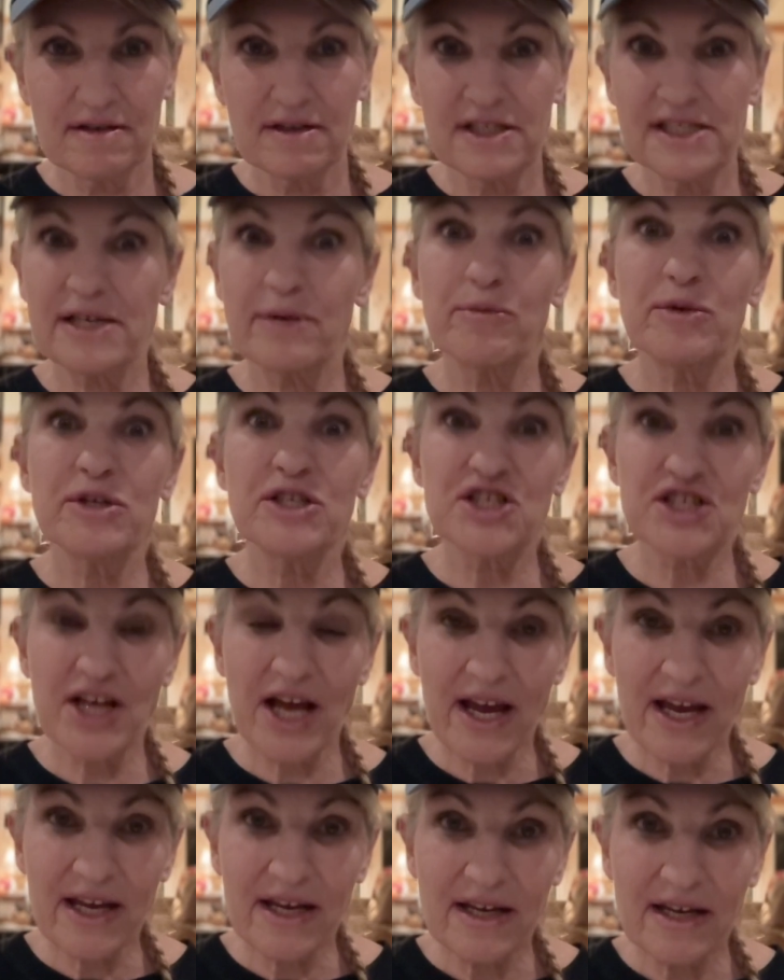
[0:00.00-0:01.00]
Someone
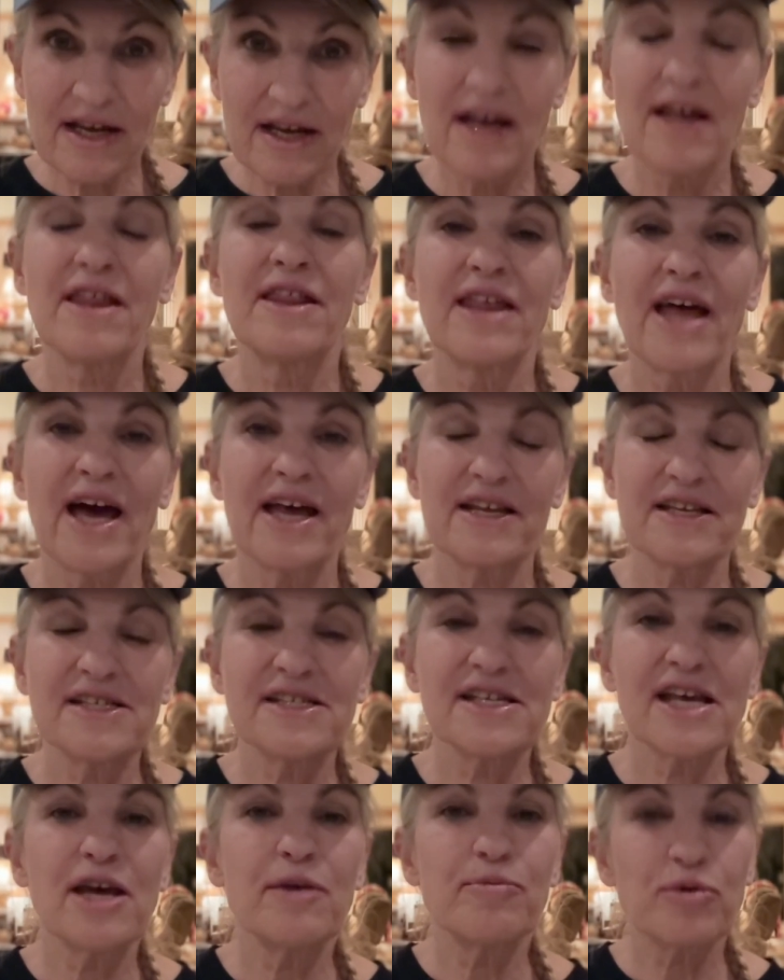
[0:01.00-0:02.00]
shy, that
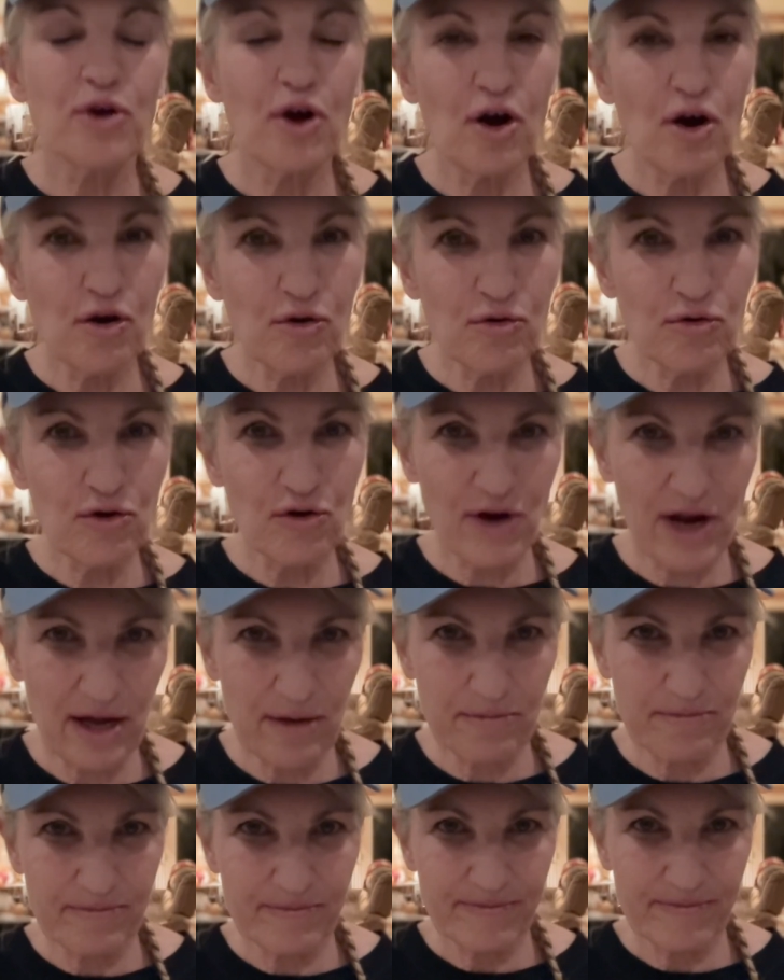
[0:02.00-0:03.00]
is a
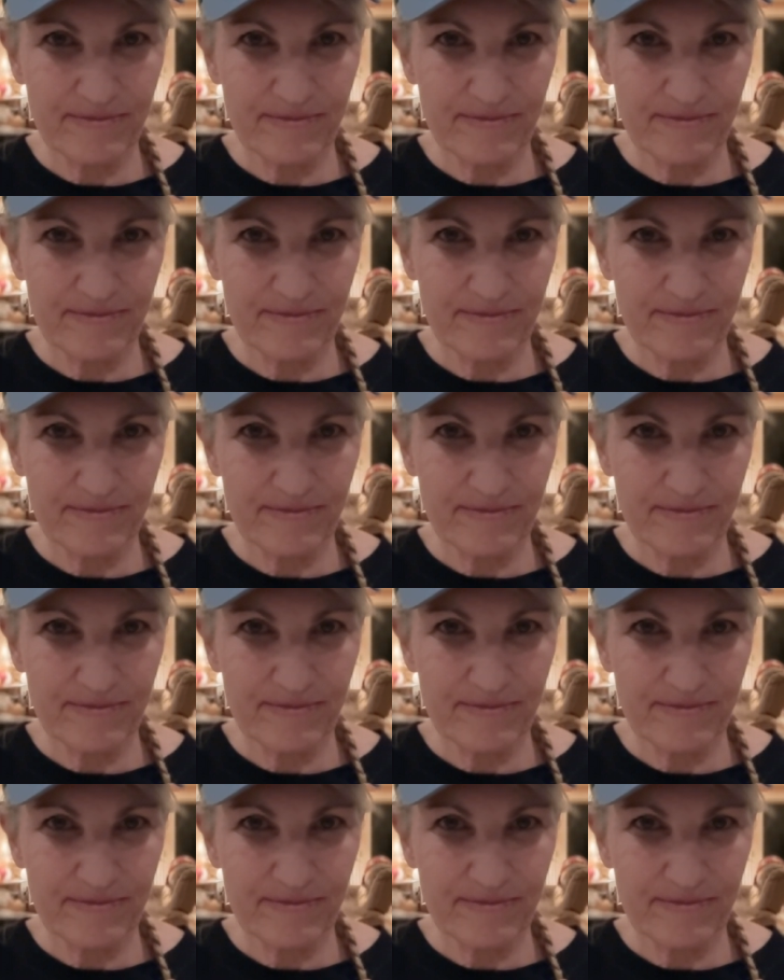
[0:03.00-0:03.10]
program.